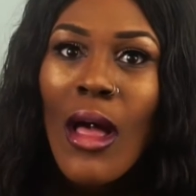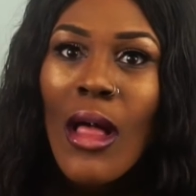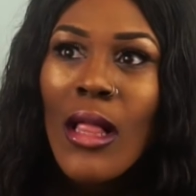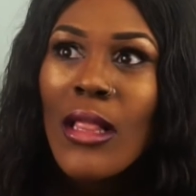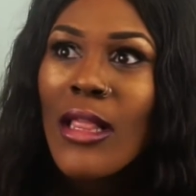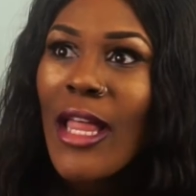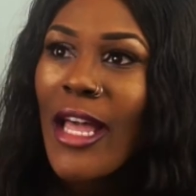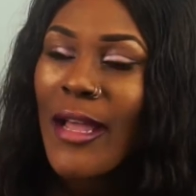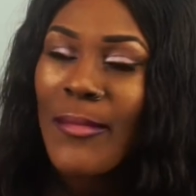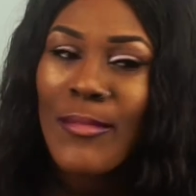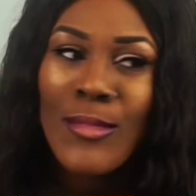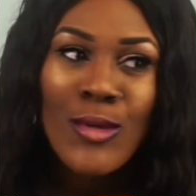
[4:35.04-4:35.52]

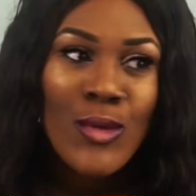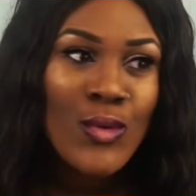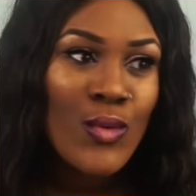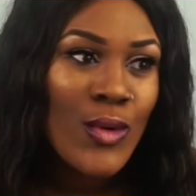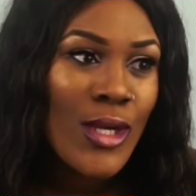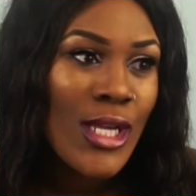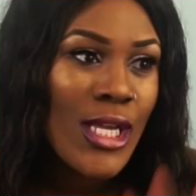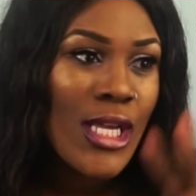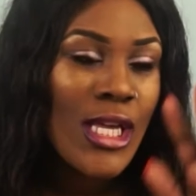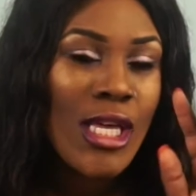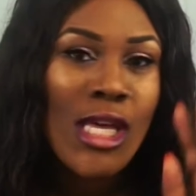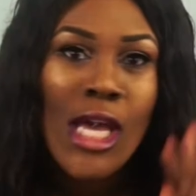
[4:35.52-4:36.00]
like
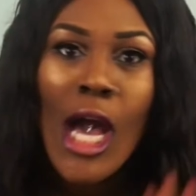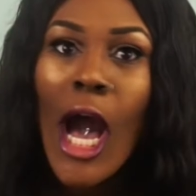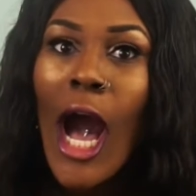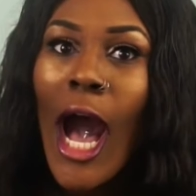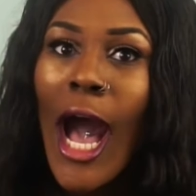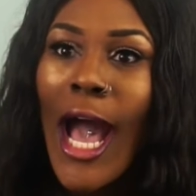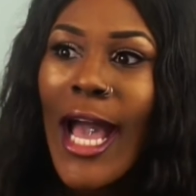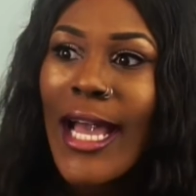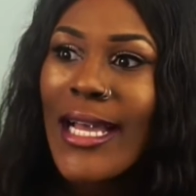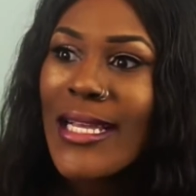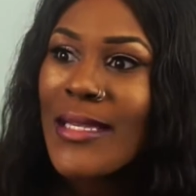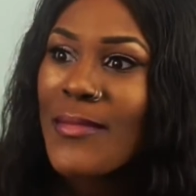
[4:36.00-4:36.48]
between
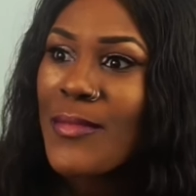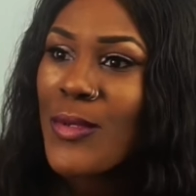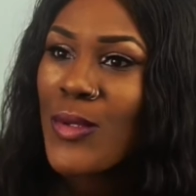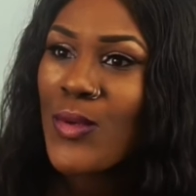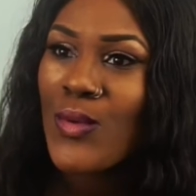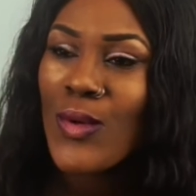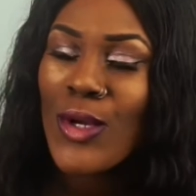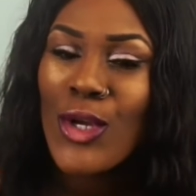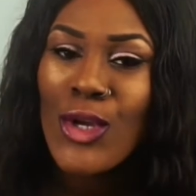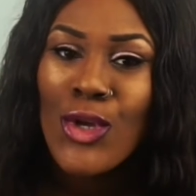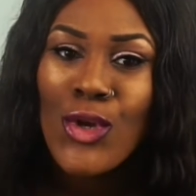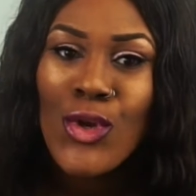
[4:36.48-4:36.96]
guys,
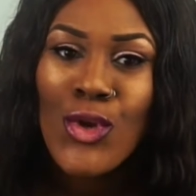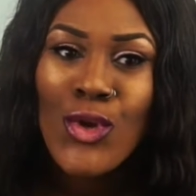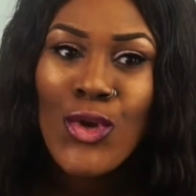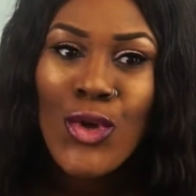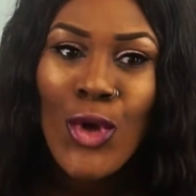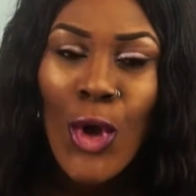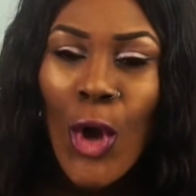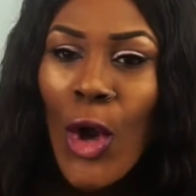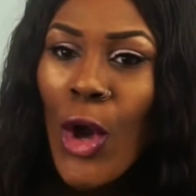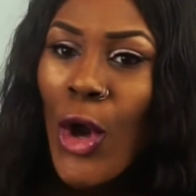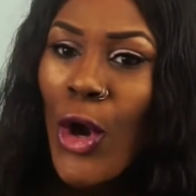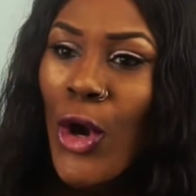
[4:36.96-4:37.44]
between
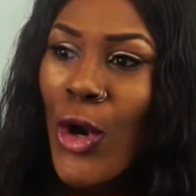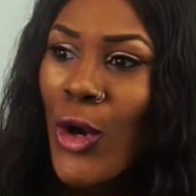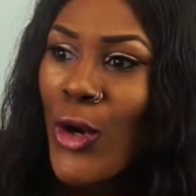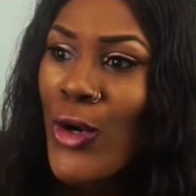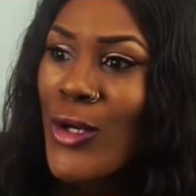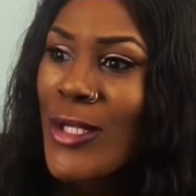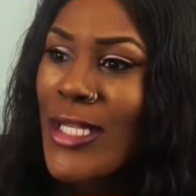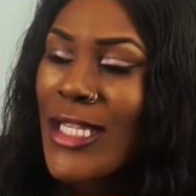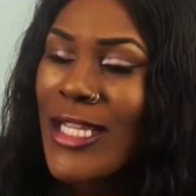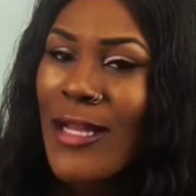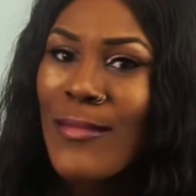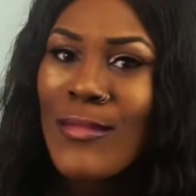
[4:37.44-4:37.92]

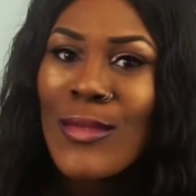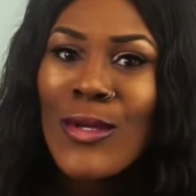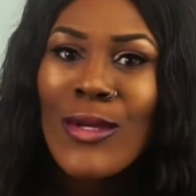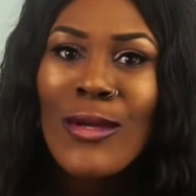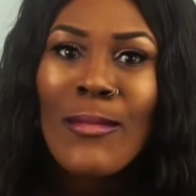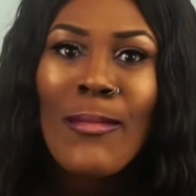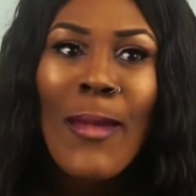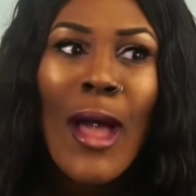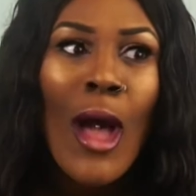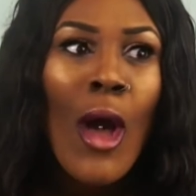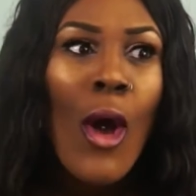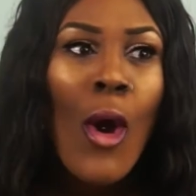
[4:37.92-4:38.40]
girls, and I'm talking
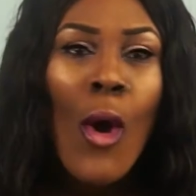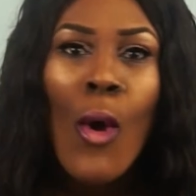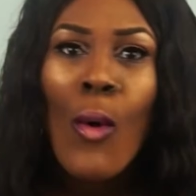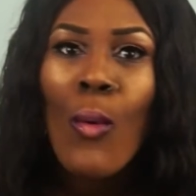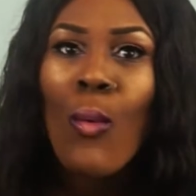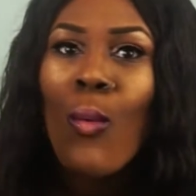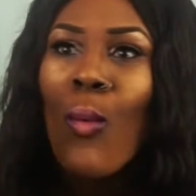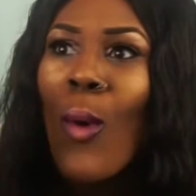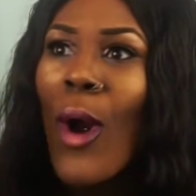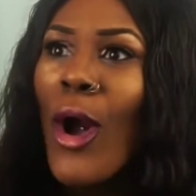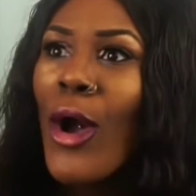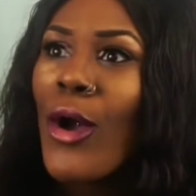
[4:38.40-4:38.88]
about
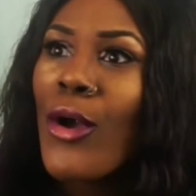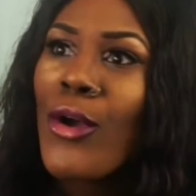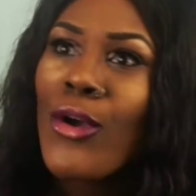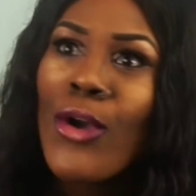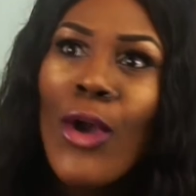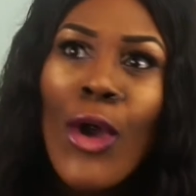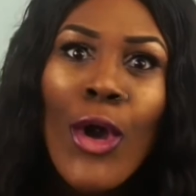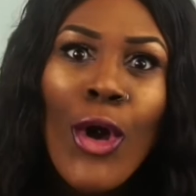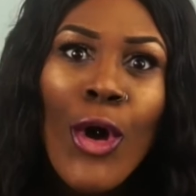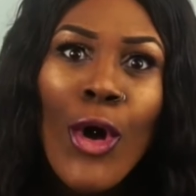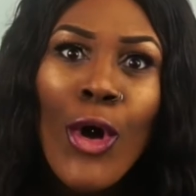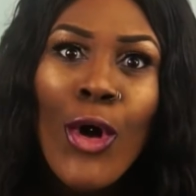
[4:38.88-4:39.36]
one
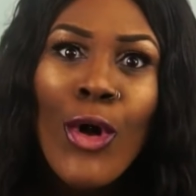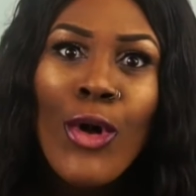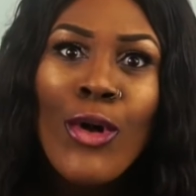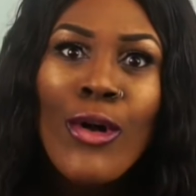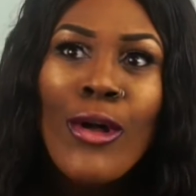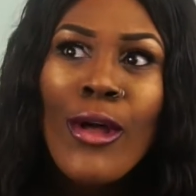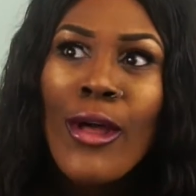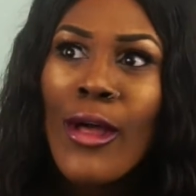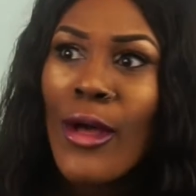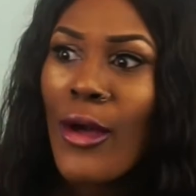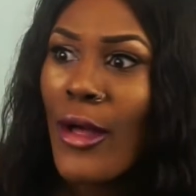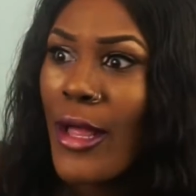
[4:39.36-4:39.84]
girl
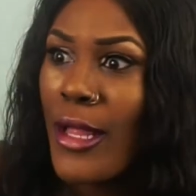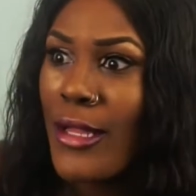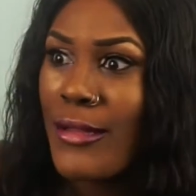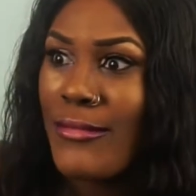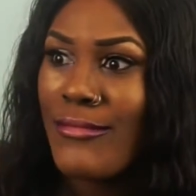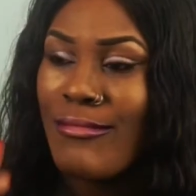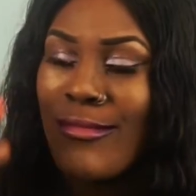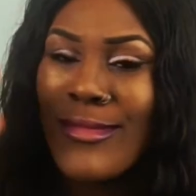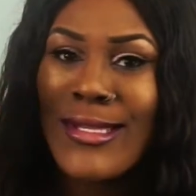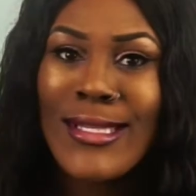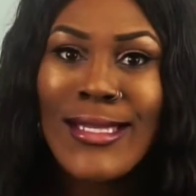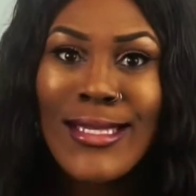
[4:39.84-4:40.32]

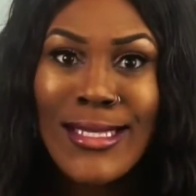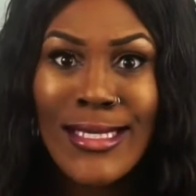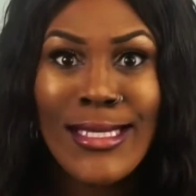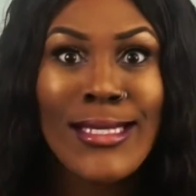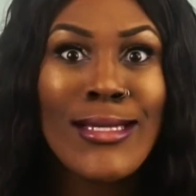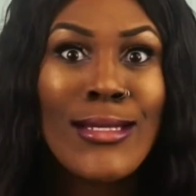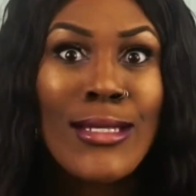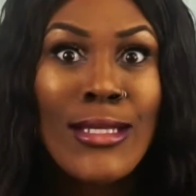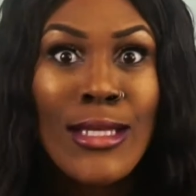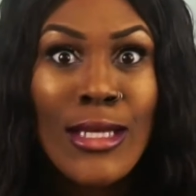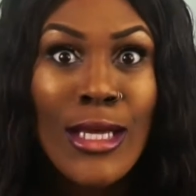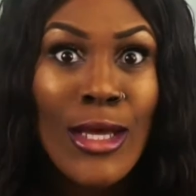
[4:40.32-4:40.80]
and
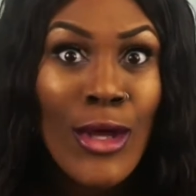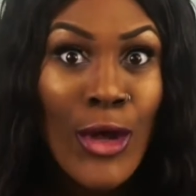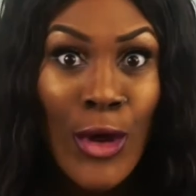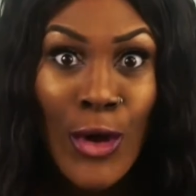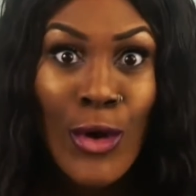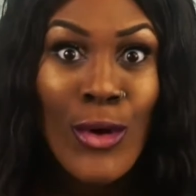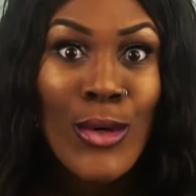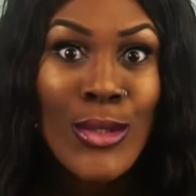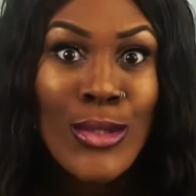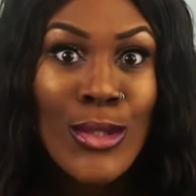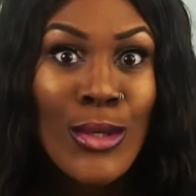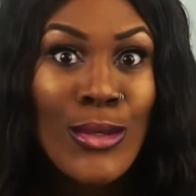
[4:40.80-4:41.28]
6
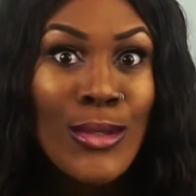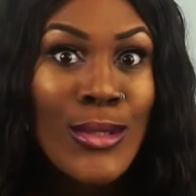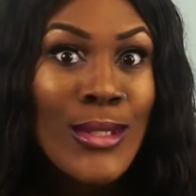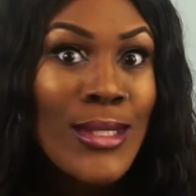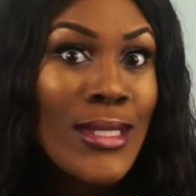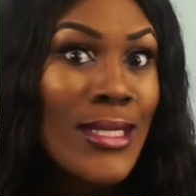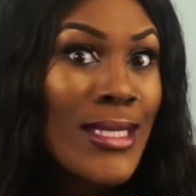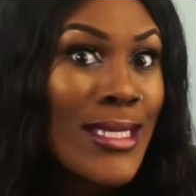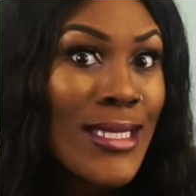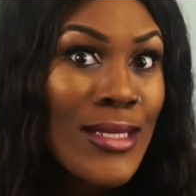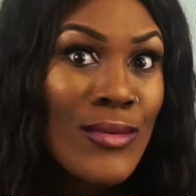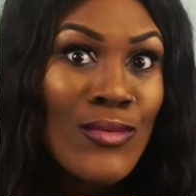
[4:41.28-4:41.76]
girls onto
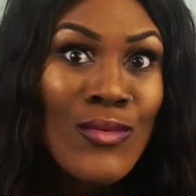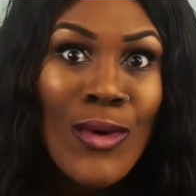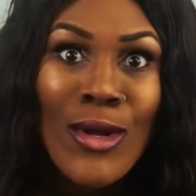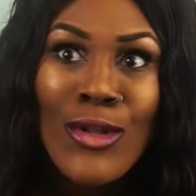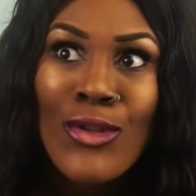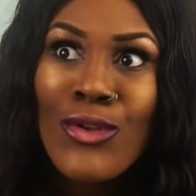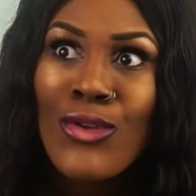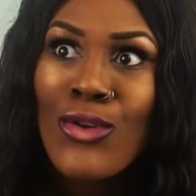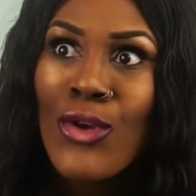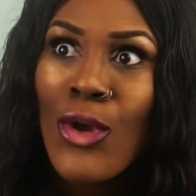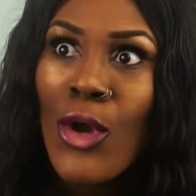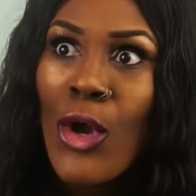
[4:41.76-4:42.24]
this
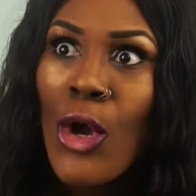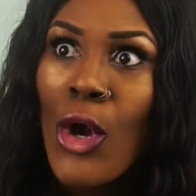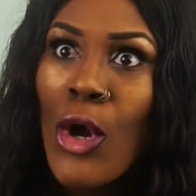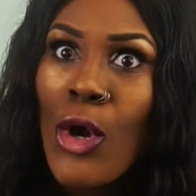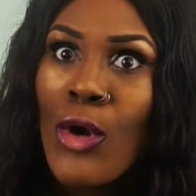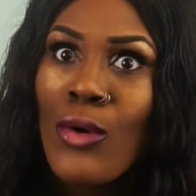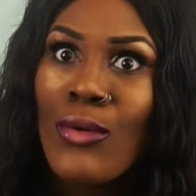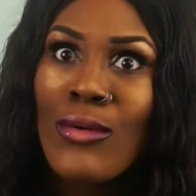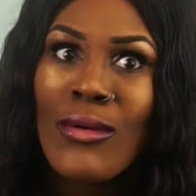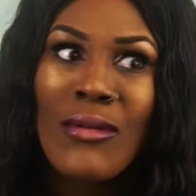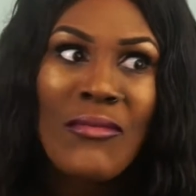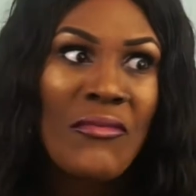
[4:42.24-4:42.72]
one
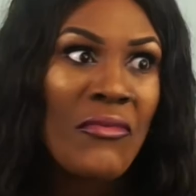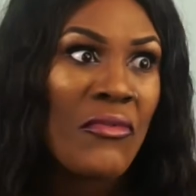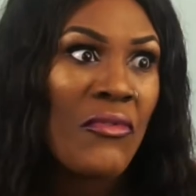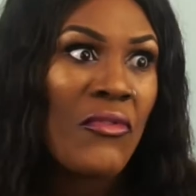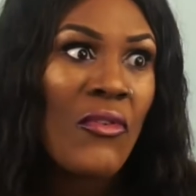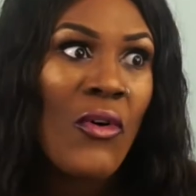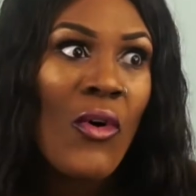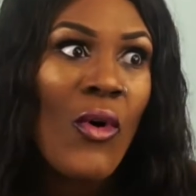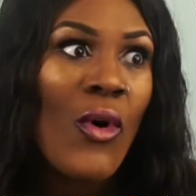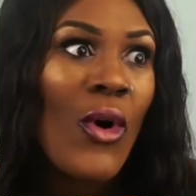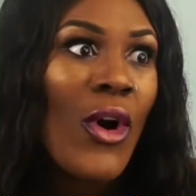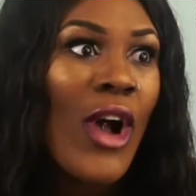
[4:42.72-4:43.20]
girl, and
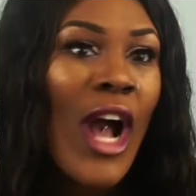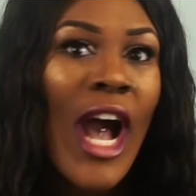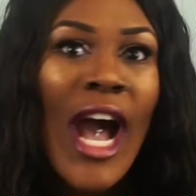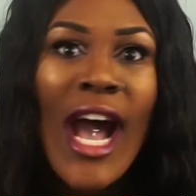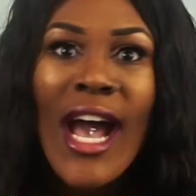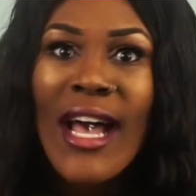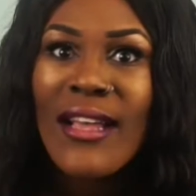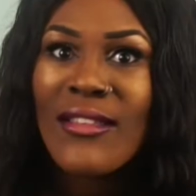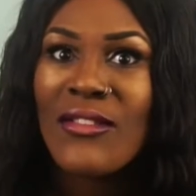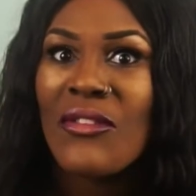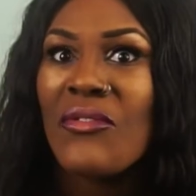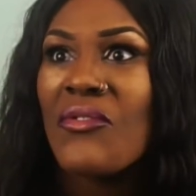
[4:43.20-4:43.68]
4
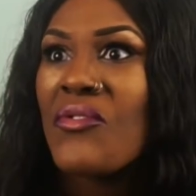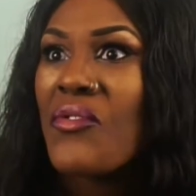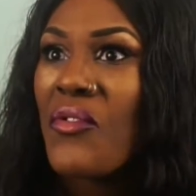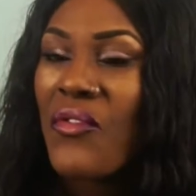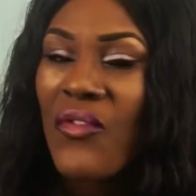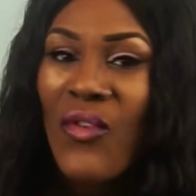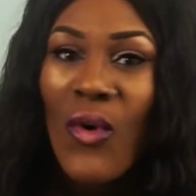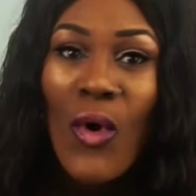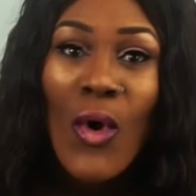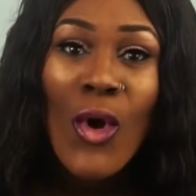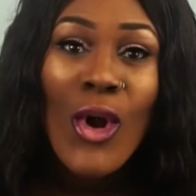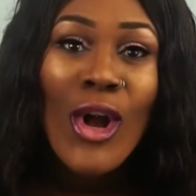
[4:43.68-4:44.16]
guys onto
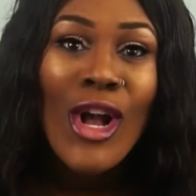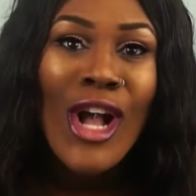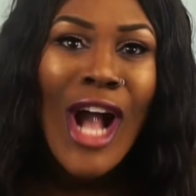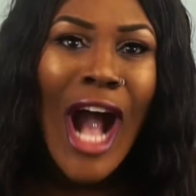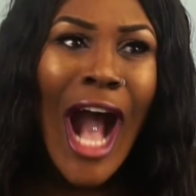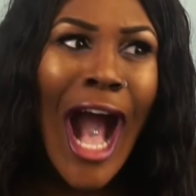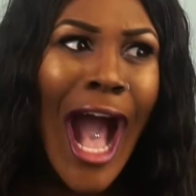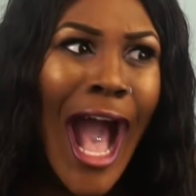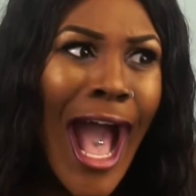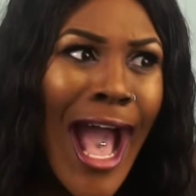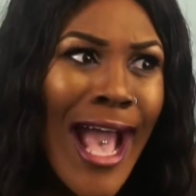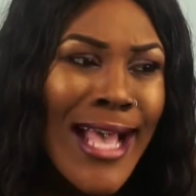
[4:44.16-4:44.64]
4
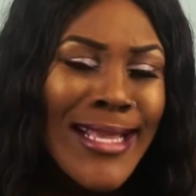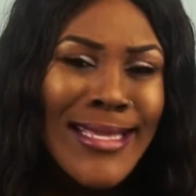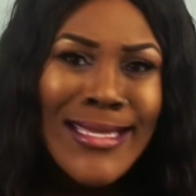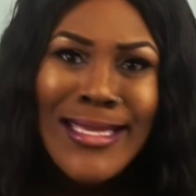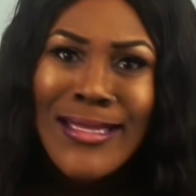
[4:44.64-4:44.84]
guys.